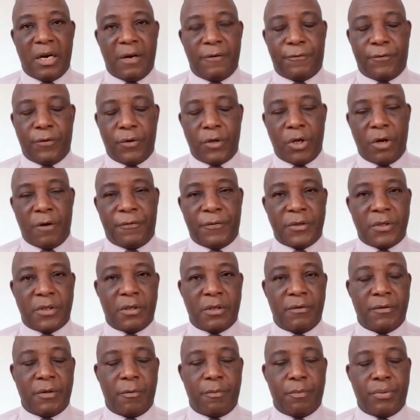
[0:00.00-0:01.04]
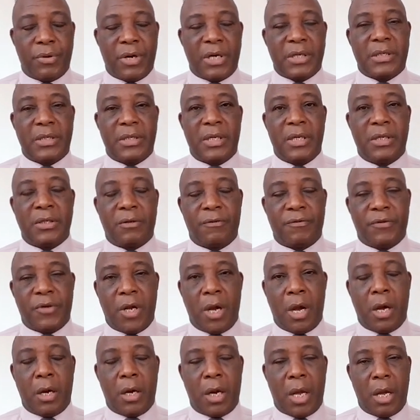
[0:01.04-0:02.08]
for the office of the president of
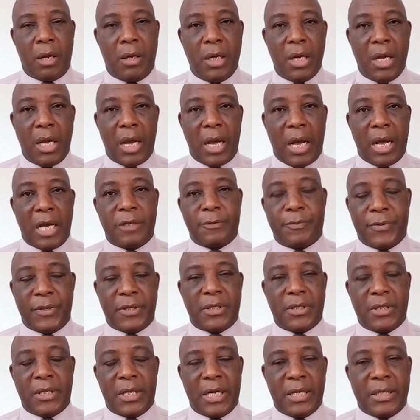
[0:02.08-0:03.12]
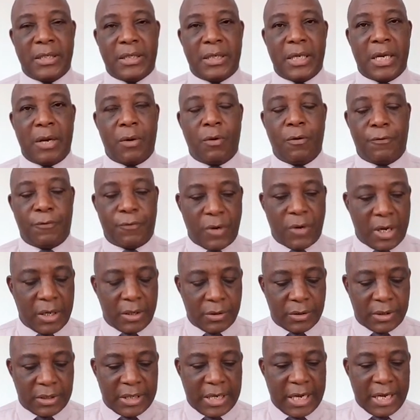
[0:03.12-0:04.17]
Ghana as President
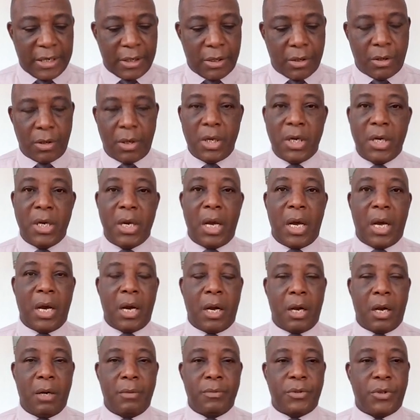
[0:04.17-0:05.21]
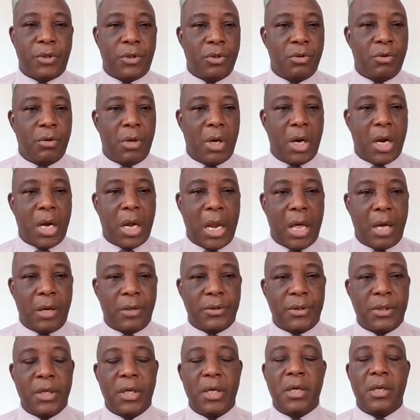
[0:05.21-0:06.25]
Akufo-Addo's tenure comes to a
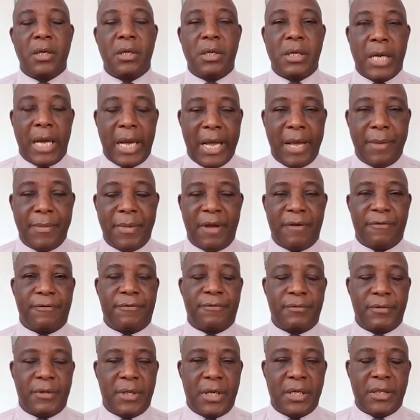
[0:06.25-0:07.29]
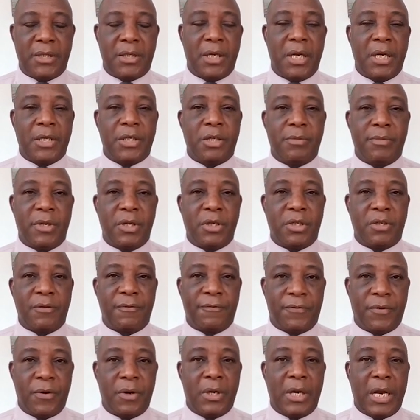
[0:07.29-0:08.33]
close. The IMF, the International Monetary
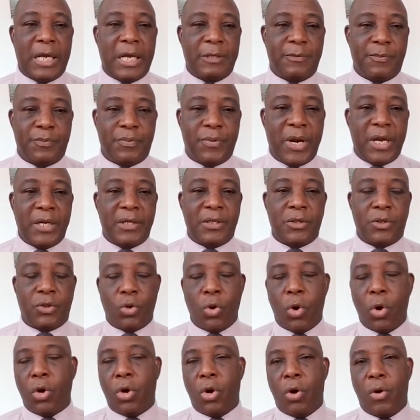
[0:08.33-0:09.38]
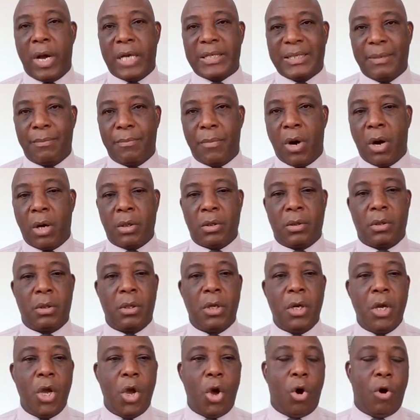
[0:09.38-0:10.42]
Fund, has praised Togo as a model
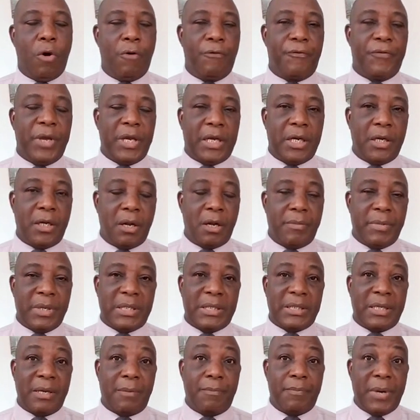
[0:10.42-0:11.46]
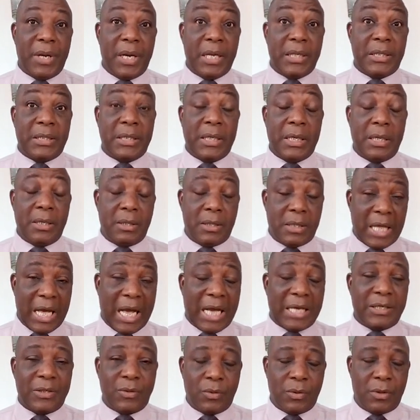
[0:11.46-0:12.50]
of economic stability.
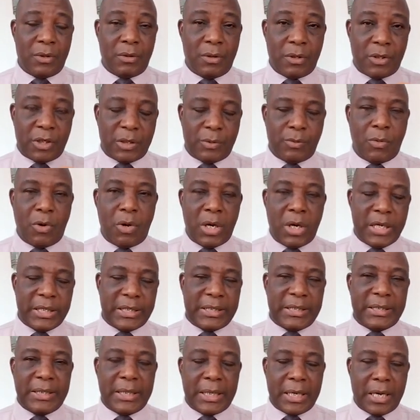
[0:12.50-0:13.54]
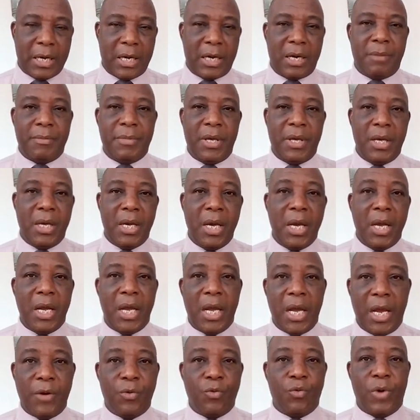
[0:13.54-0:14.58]
That's one of the smallest economy
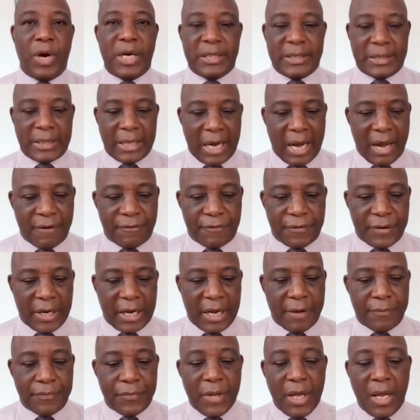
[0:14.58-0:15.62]
in West Africa.